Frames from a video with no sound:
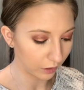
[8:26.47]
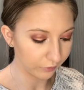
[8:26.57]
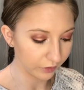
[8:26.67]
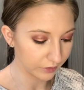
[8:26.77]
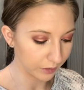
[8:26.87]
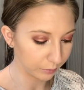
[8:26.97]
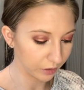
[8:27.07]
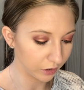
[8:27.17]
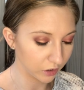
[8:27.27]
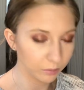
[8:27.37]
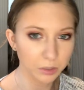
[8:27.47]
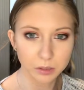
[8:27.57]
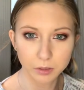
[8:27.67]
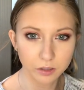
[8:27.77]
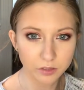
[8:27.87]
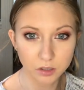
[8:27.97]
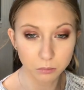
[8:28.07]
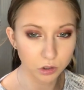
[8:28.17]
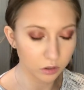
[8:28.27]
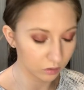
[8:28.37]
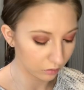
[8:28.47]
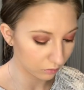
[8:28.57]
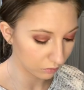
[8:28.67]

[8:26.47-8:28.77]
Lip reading: this application, it makes my life so much easier.